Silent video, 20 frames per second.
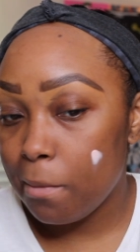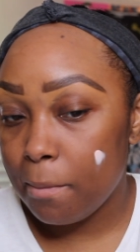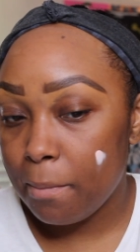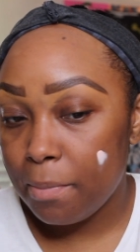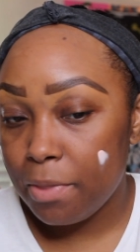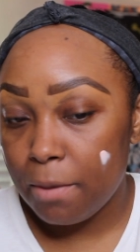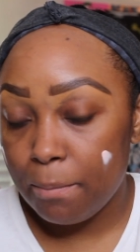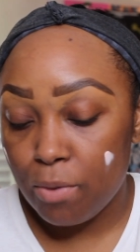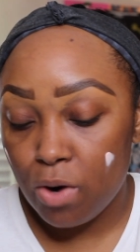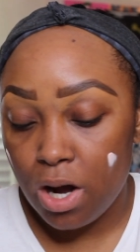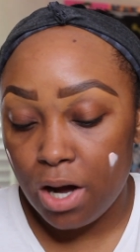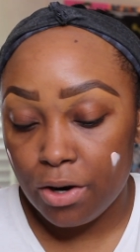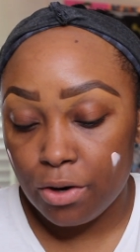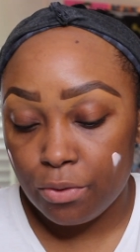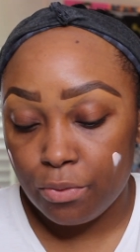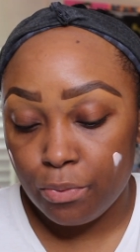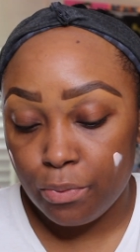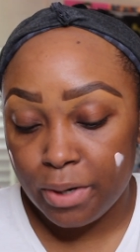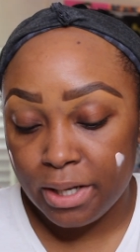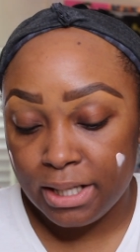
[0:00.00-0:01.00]
the
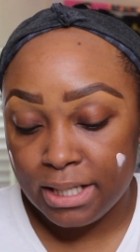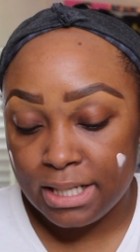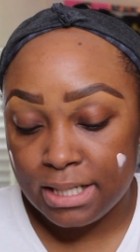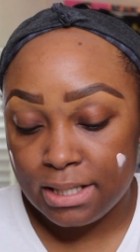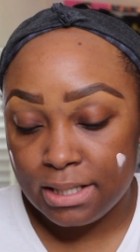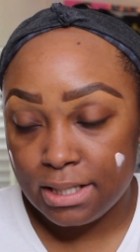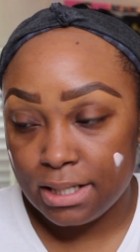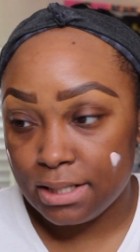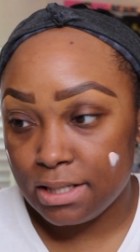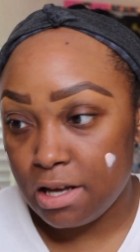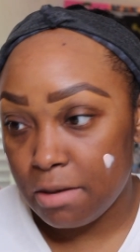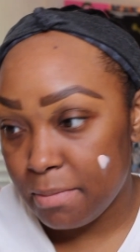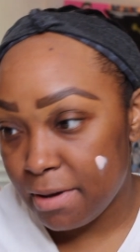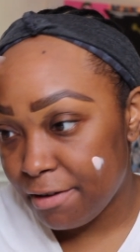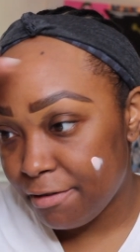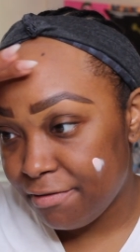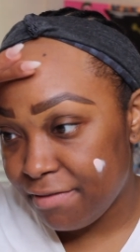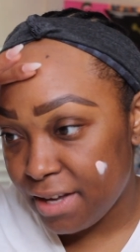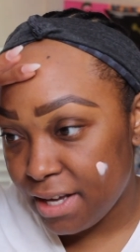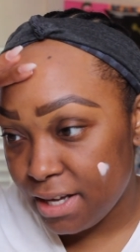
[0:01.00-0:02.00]
product really sits on
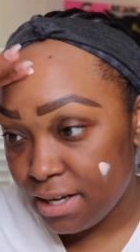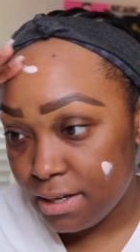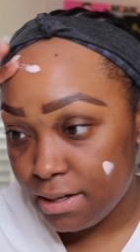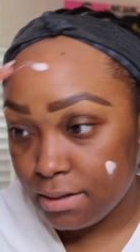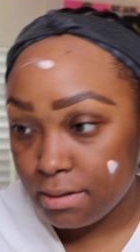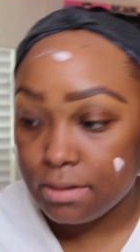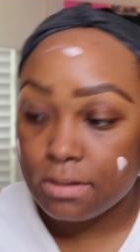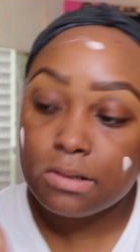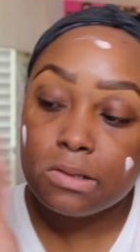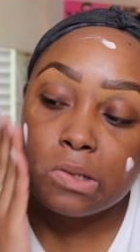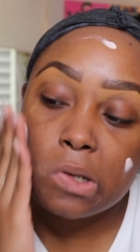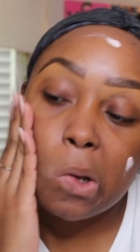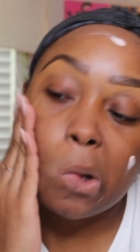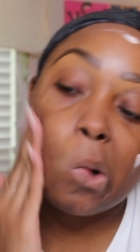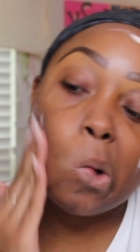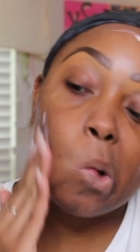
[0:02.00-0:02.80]
my face